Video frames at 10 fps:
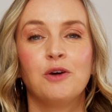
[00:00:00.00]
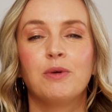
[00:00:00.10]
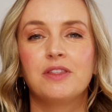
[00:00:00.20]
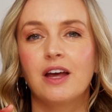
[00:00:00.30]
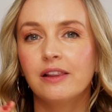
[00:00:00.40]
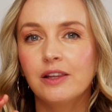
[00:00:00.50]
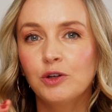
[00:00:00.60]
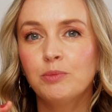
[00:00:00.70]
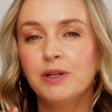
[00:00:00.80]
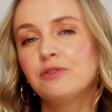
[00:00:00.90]
but that
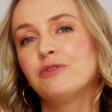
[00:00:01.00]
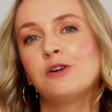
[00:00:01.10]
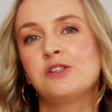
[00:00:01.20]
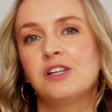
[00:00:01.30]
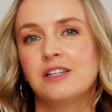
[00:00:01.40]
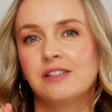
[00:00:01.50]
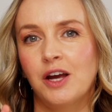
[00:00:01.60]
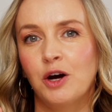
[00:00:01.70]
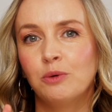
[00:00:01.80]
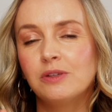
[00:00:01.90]
little bit of frosting has
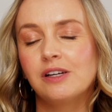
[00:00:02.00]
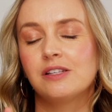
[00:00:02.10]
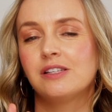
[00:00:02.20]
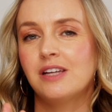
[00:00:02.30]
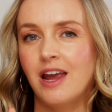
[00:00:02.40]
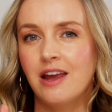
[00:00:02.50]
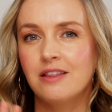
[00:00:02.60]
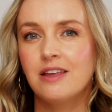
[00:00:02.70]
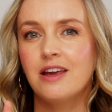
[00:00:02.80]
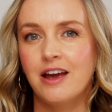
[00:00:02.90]
helped us
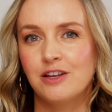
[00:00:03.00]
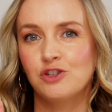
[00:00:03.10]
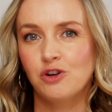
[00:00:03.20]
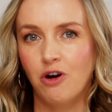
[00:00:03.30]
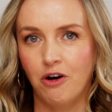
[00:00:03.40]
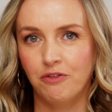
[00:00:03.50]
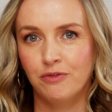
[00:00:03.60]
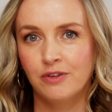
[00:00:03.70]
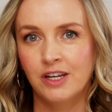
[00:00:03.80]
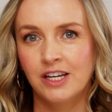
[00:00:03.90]
take the edge off.